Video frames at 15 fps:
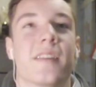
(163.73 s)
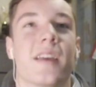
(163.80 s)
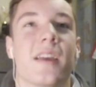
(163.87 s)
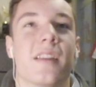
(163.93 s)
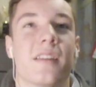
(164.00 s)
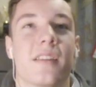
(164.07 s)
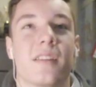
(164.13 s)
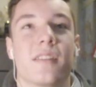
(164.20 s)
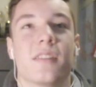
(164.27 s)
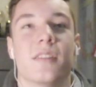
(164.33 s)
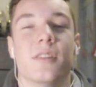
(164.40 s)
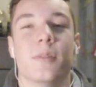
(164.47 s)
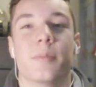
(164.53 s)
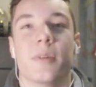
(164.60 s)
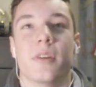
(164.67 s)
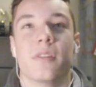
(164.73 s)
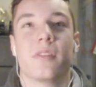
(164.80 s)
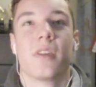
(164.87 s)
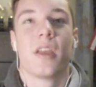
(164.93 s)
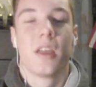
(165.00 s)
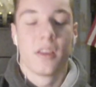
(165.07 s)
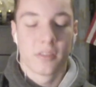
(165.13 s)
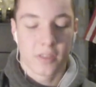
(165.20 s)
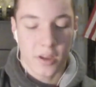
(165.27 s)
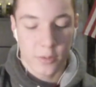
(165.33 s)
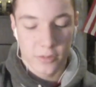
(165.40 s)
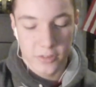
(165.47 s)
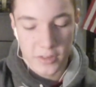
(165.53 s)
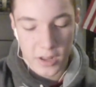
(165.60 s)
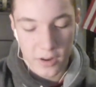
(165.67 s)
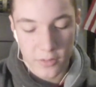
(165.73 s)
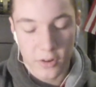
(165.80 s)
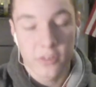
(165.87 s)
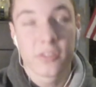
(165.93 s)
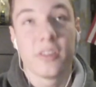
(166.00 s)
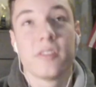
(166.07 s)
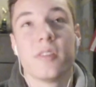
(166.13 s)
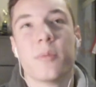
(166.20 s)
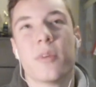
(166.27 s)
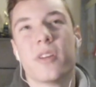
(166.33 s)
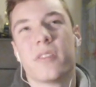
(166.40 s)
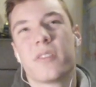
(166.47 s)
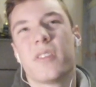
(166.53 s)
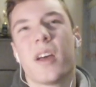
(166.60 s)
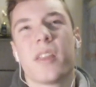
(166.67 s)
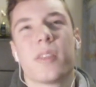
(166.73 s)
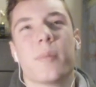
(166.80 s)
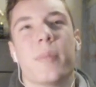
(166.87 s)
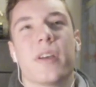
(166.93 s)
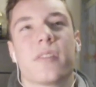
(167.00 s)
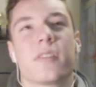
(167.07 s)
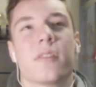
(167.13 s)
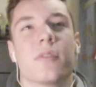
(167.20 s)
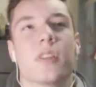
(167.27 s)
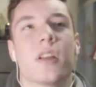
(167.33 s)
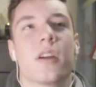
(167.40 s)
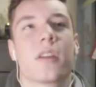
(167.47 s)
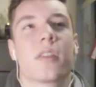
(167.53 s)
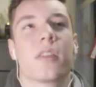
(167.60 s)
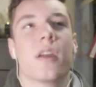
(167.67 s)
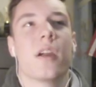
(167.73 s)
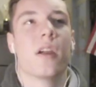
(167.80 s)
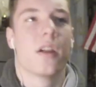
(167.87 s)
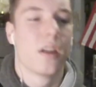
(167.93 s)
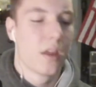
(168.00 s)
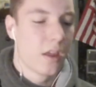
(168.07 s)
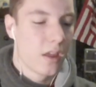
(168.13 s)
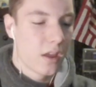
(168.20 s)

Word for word: and Loopers. So that was 10 of our CC1s. Not the best of luck there.